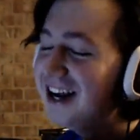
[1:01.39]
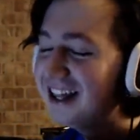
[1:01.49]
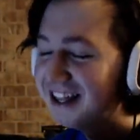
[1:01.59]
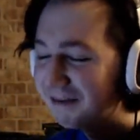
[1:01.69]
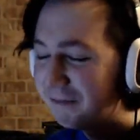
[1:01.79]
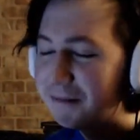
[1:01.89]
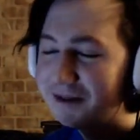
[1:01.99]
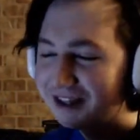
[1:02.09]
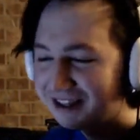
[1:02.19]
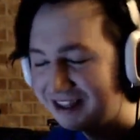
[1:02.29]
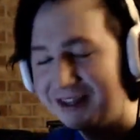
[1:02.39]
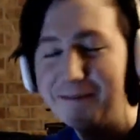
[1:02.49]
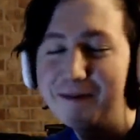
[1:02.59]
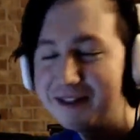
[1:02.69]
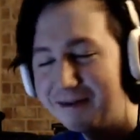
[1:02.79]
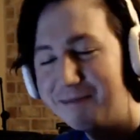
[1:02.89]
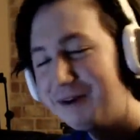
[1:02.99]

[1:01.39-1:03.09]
and then maybe like sleep at some point